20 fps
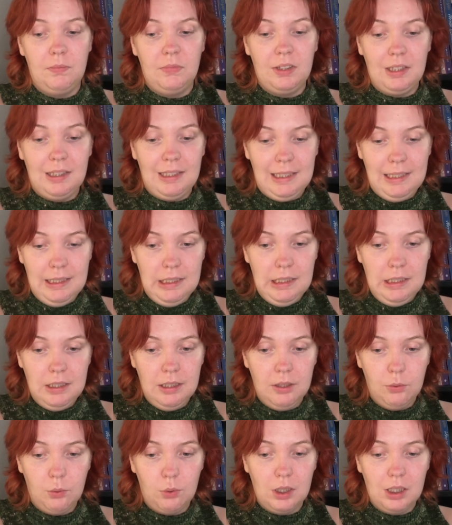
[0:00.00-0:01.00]
tee
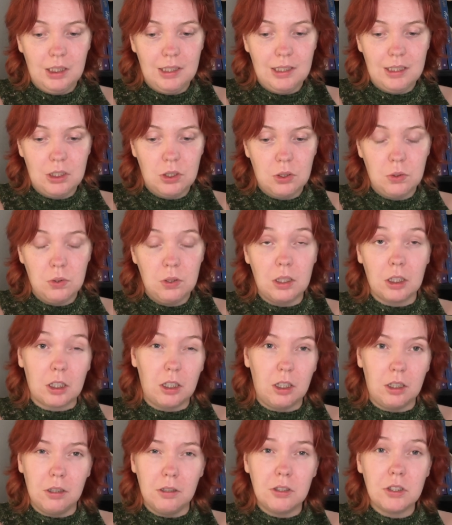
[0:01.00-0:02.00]
really soon, the
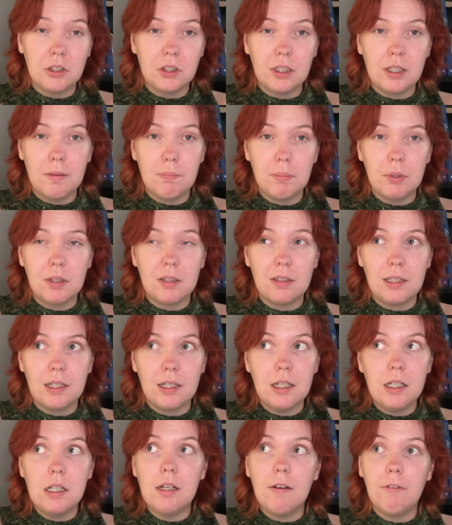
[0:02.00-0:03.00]
color tip
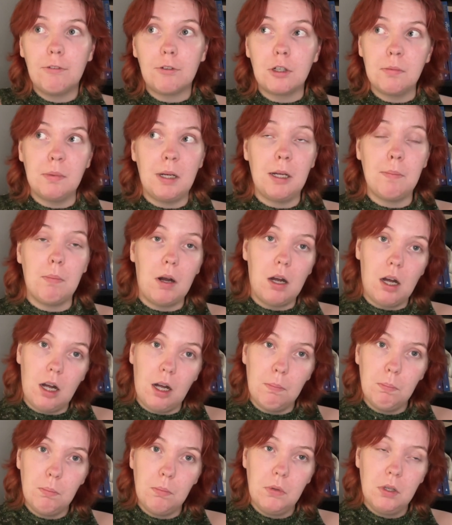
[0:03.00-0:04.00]
tee for my
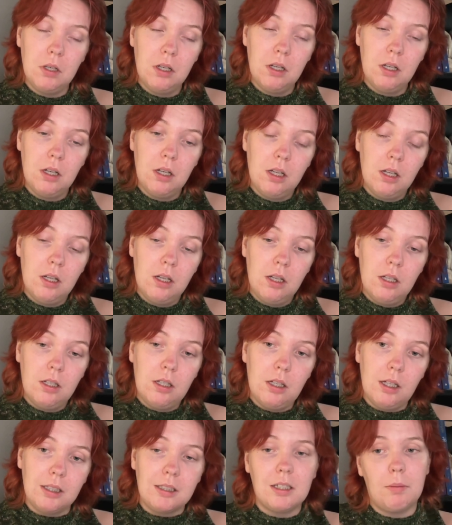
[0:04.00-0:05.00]
mom,
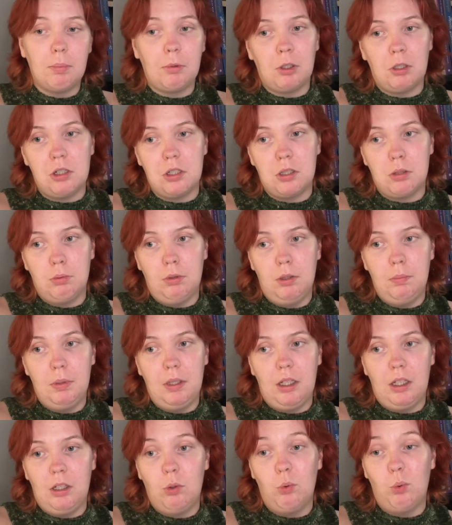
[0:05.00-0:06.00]
except hers will
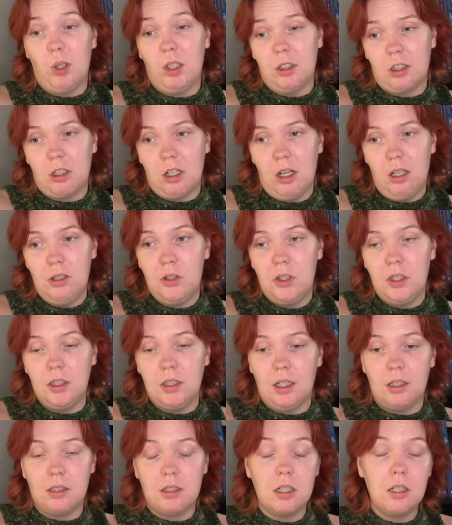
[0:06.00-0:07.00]
be in one color and
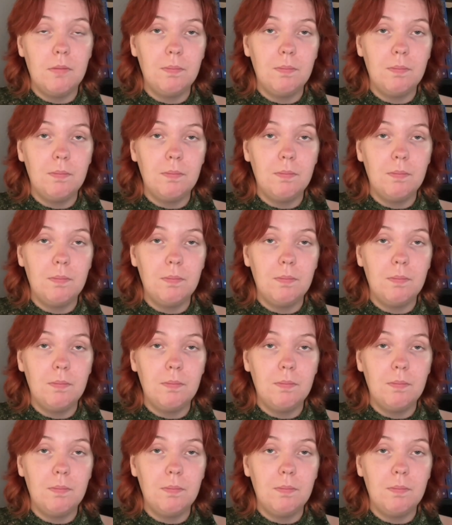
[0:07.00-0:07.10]
not